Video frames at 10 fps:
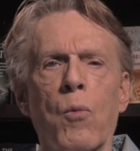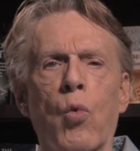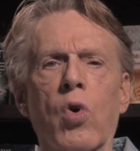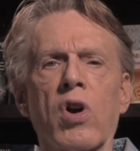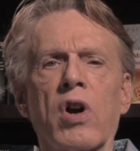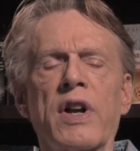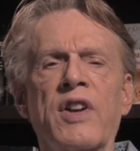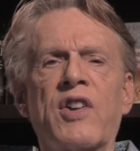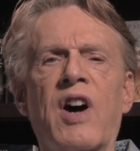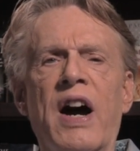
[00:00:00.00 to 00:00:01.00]
we're
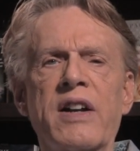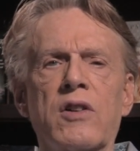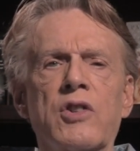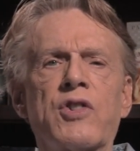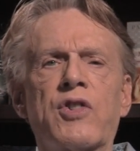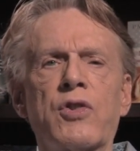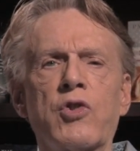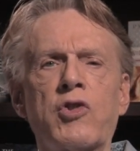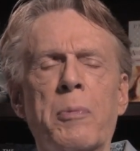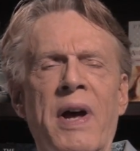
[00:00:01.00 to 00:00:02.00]
entitled to
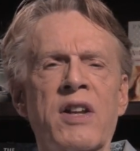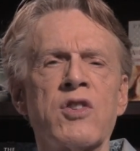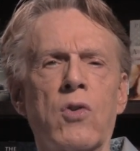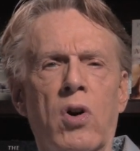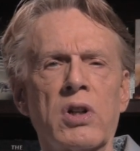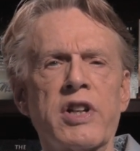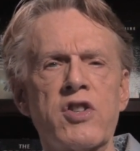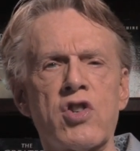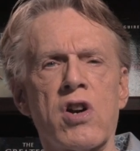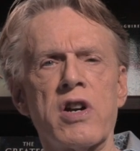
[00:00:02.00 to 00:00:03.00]
spend all
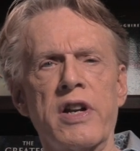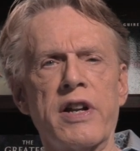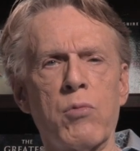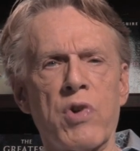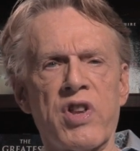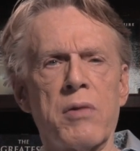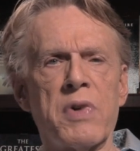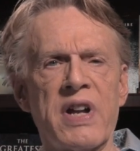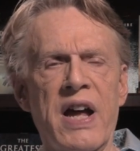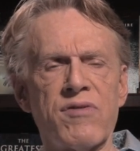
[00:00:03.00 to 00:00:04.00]
eternity with Him
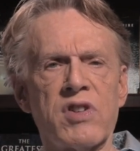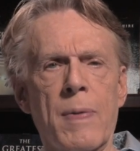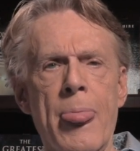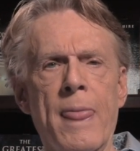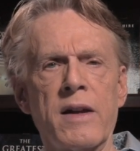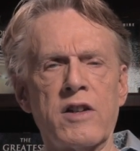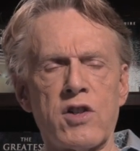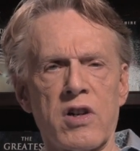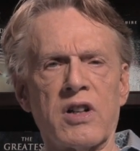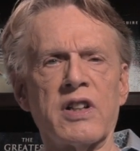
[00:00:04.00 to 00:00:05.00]
in heaven,
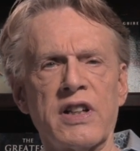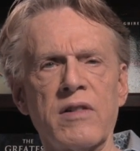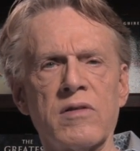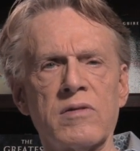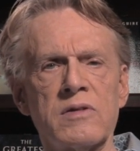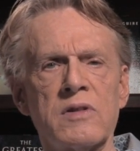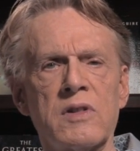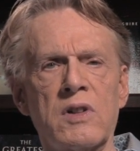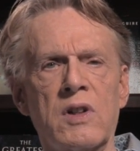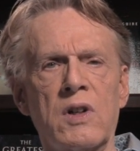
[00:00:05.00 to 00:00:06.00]
eternally.
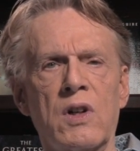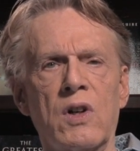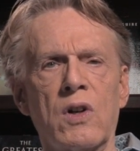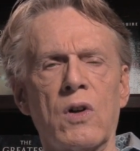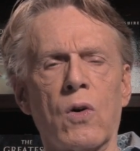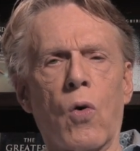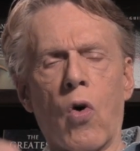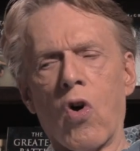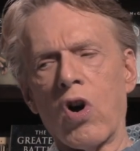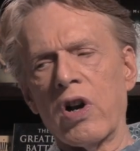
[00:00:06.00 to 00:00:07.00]

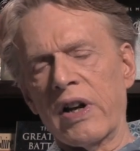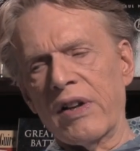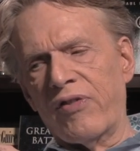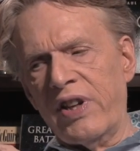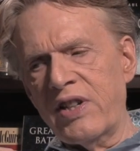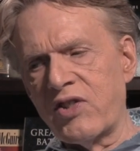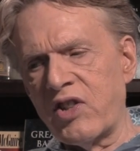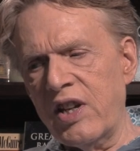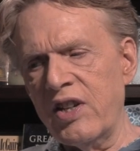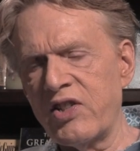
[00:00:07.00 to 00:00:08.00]
Or if He
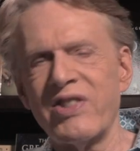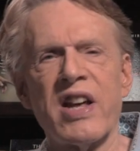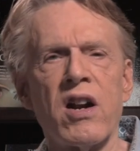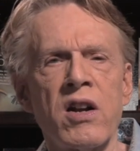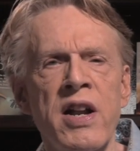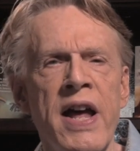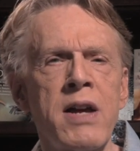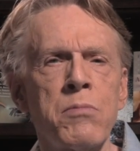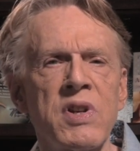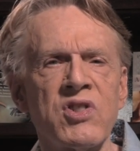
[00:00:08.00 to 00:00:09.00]
sees that our
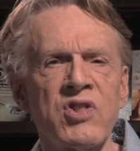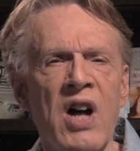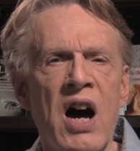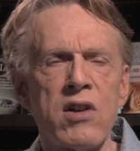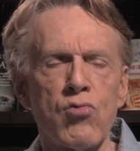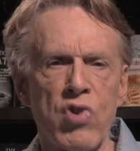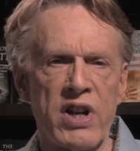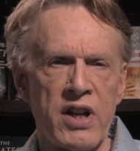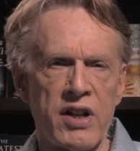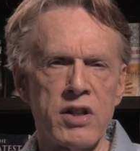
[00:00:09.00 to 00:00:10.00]
name is not
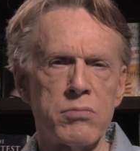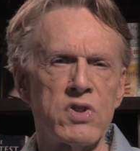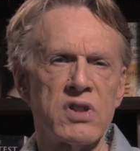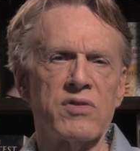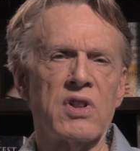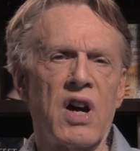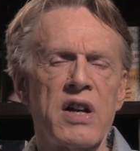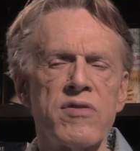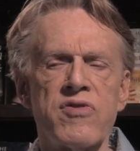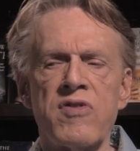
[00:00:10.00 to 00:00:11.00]
written in the book of
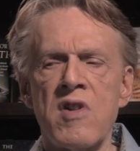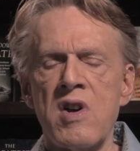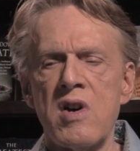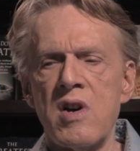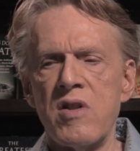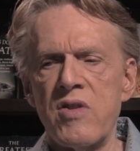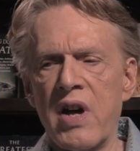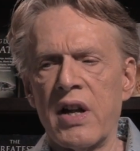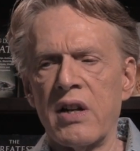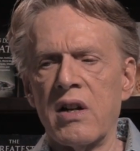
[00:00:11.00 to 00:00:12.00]
life,
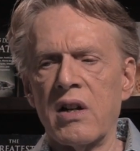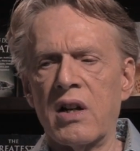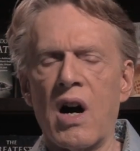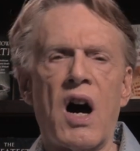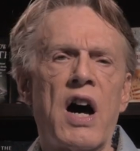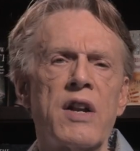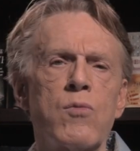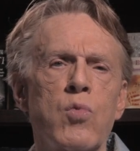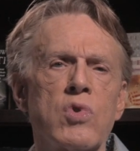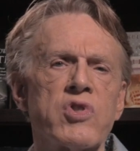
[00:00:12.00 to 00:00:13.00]
then
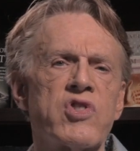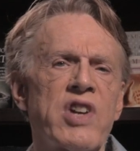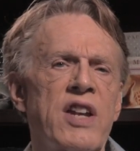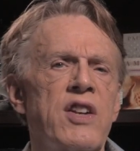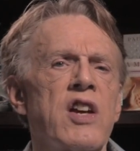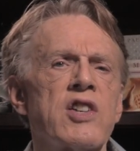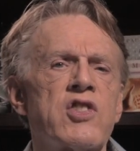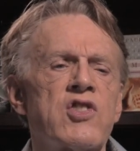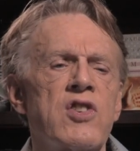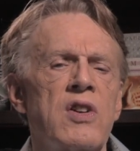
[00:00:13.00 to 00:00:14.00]
God will send
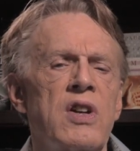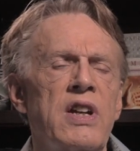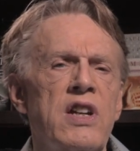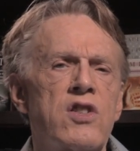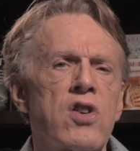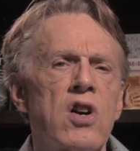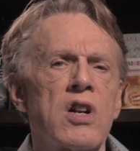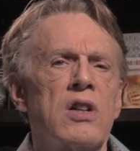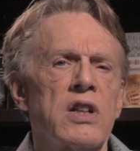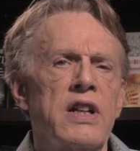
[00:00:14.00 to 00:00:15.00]
us
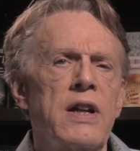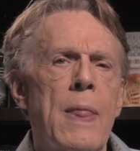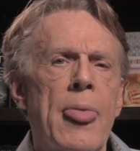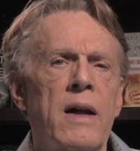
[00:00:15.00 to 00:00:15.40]
eternally